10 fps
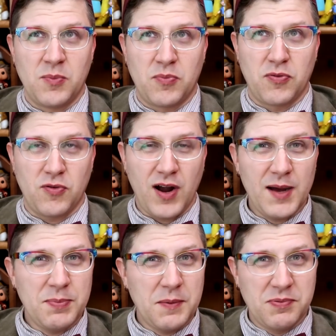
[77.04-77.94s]

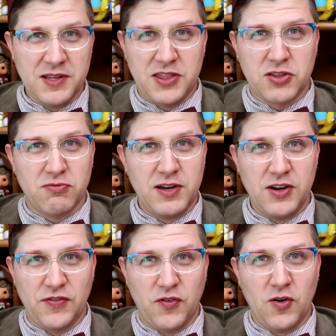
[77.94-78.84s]
probably
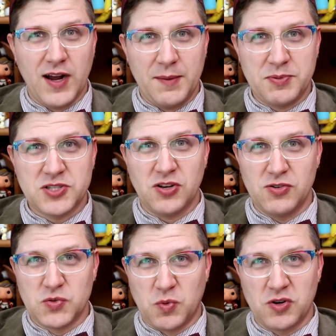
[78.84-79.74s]
3 or 4
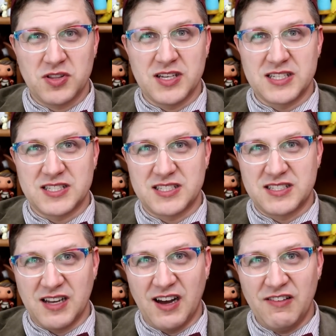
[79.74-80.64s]
episodes worth of
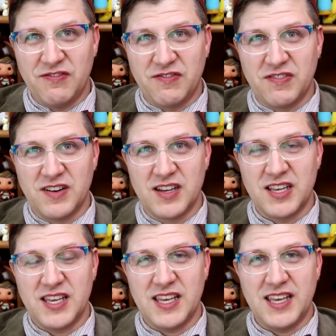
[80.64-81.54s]
stuff
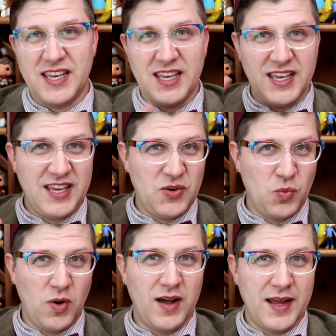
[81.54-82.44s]

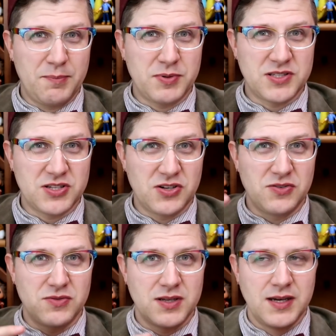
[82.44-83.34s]
in one
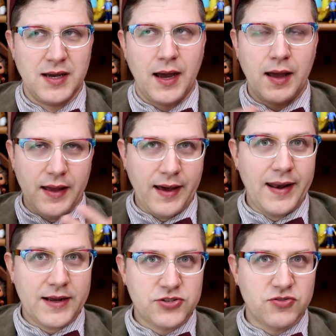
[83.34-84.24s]
episode.
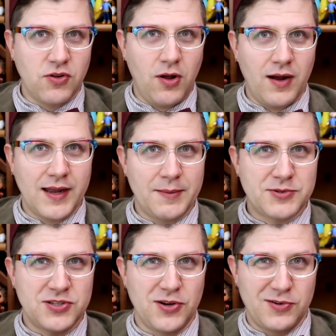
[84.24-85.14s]
An extra long
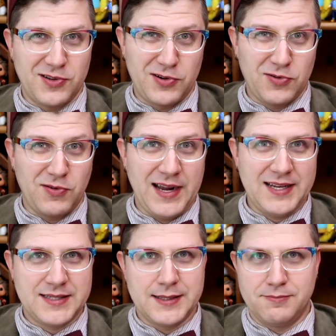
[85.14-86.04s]
episode,
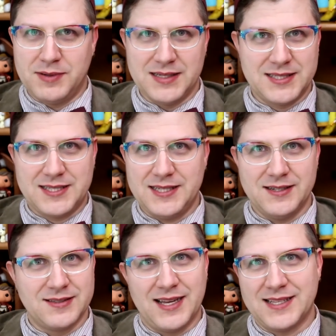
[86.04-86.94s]
granted, but
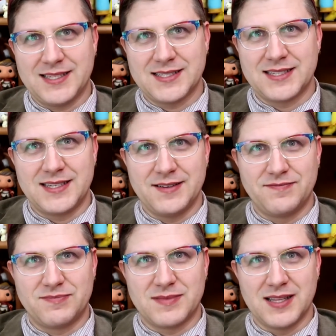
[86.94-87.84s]
still, that doesn't
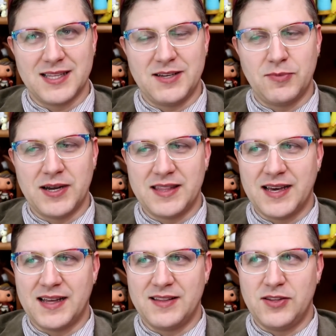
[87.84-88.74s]
give the leeway
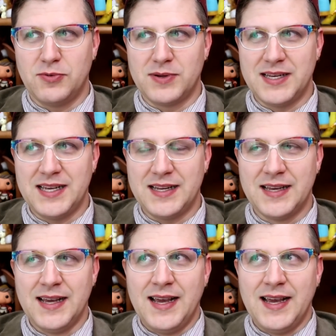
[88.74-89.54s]
that you would need.